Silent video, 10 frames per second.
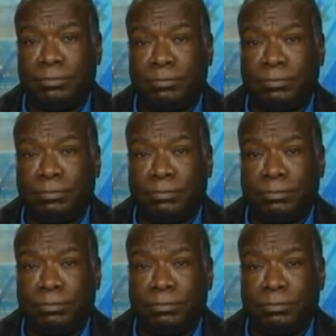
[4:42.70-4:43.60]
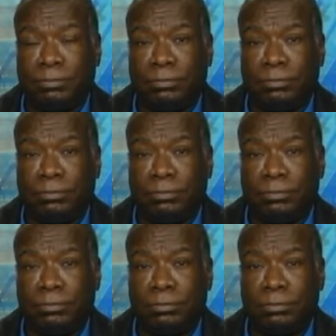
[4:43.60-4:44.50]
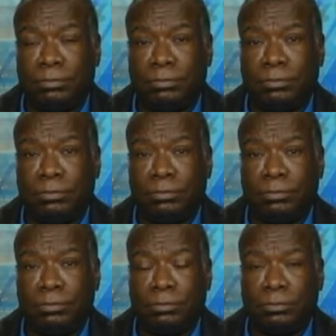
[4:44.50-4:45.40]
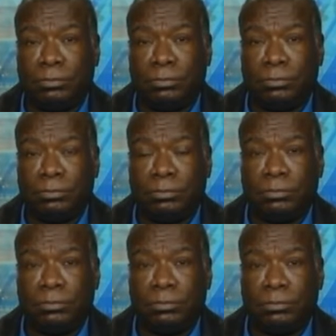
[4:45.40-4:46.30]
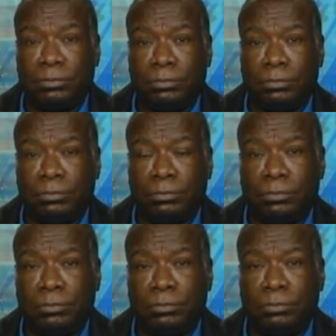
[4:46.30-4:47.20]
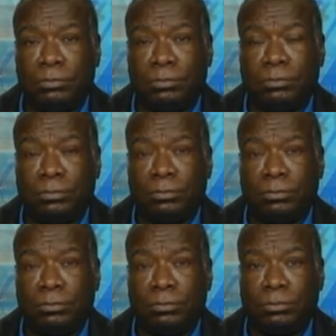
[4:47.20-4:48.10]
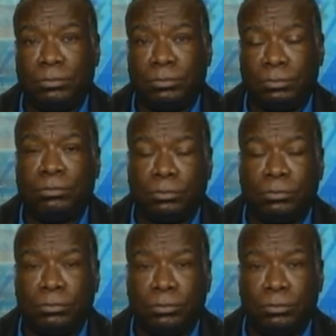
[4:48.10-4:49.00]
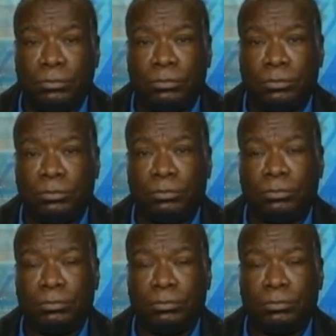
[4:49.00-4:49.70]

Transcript: (silent)